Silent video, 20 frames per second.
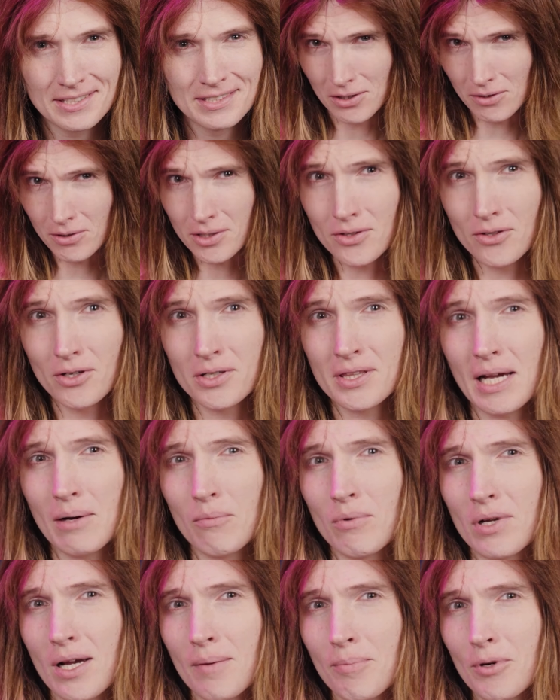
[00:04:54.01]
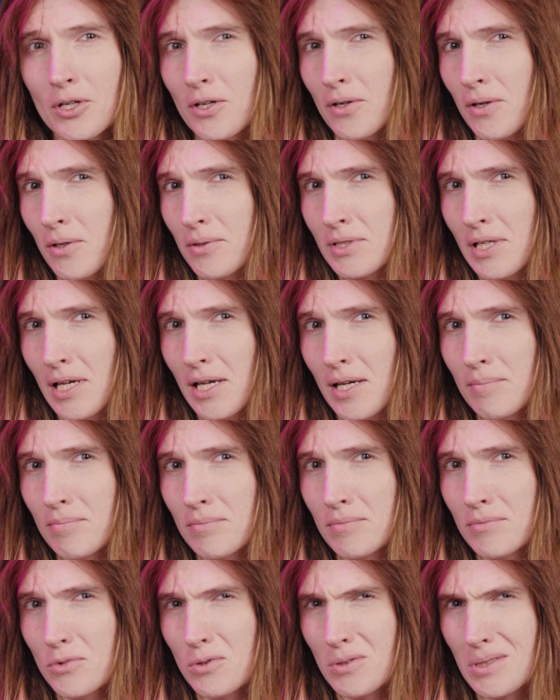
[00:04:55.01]
You can look that one up on your own
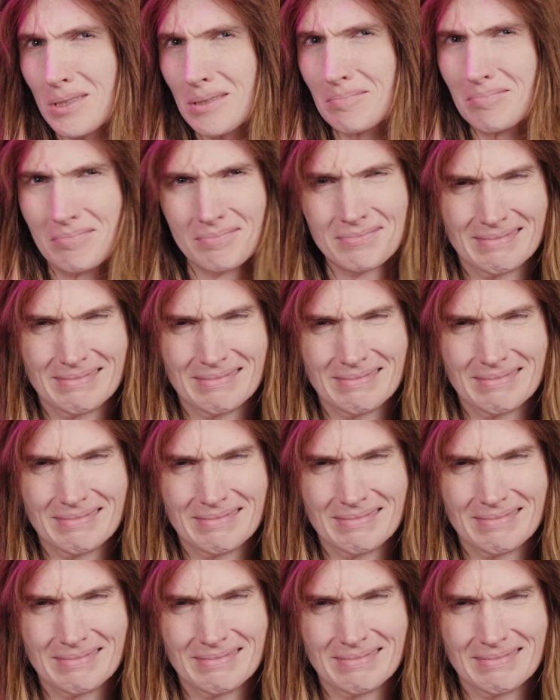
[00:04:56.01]
time, or